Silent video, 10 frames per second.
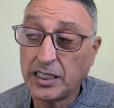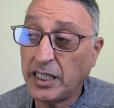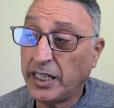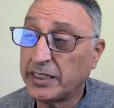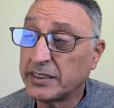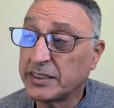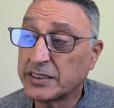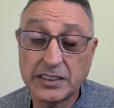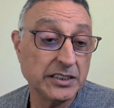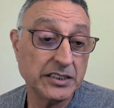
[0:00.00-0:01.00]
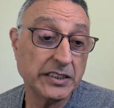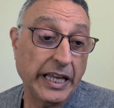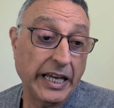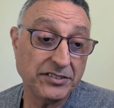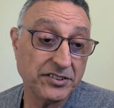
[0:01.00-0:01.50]
And this didn't just
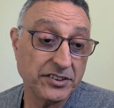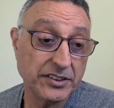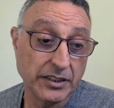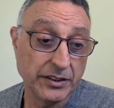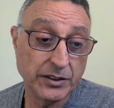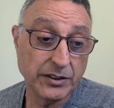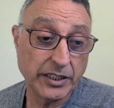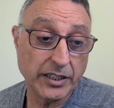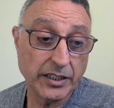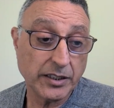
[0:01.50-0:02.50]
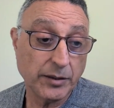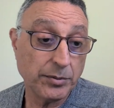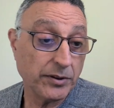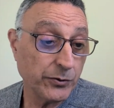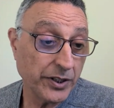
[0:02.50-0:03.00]
last, like a couple
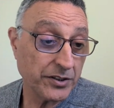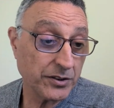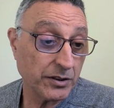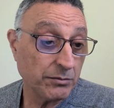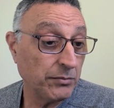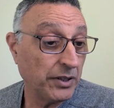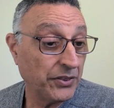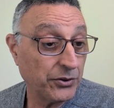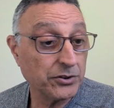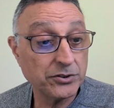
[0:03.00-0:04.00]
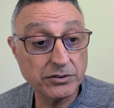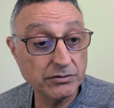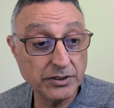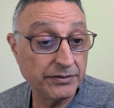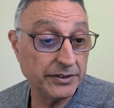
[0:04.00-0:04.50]
of weeks or a month or
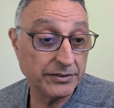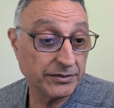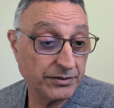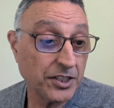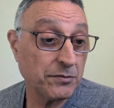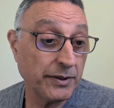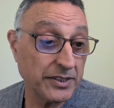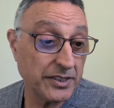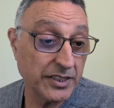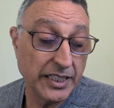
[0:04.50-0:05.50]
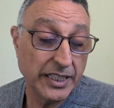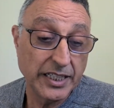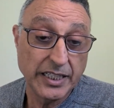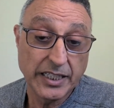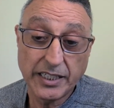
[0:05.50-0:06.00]
even 6 months.
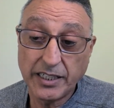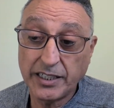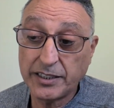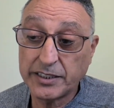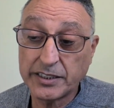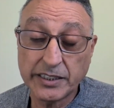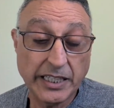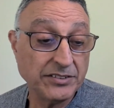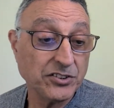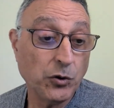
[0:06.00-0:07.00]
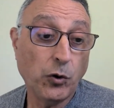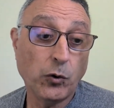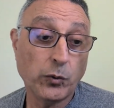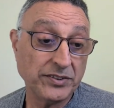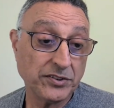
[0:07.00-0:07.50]
It lasted the whole
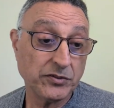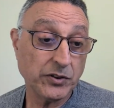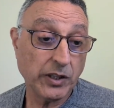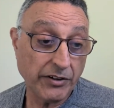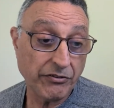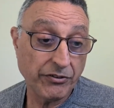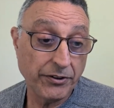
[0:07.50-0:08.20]
rest of her life.